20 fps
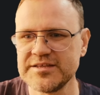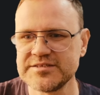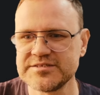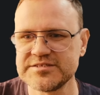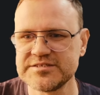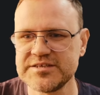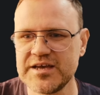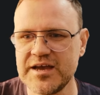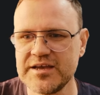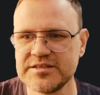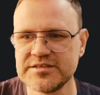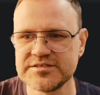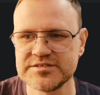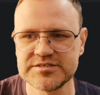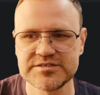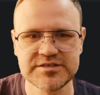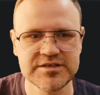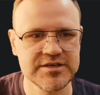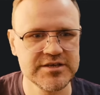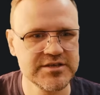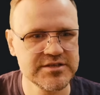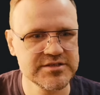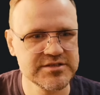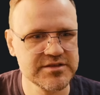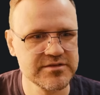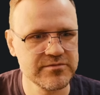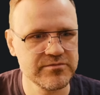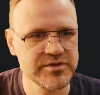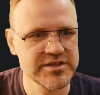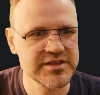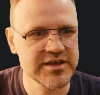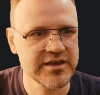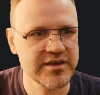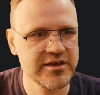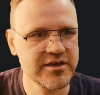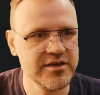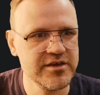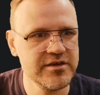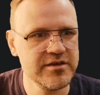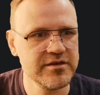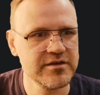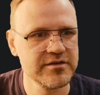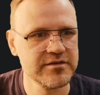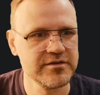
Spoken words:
signs it with the key.